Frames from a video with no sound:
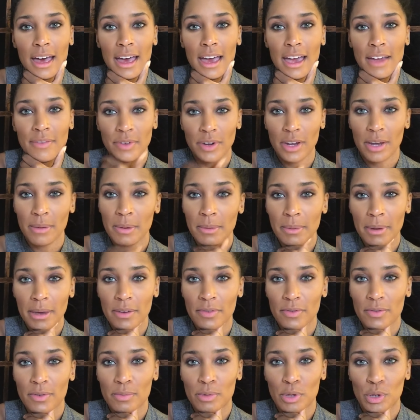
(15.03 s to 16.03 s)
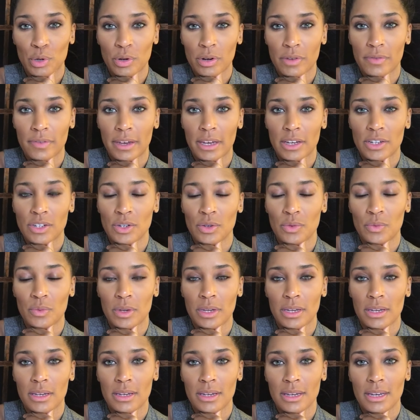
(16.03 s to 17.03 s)
after coming back from New York Fashion
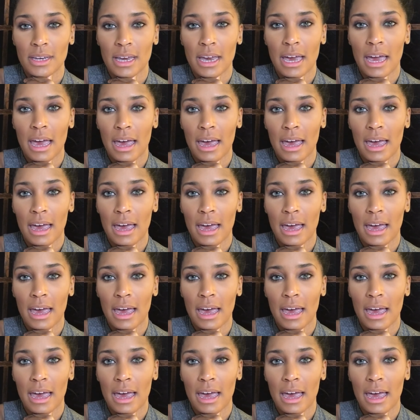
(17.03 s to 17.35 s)
Week,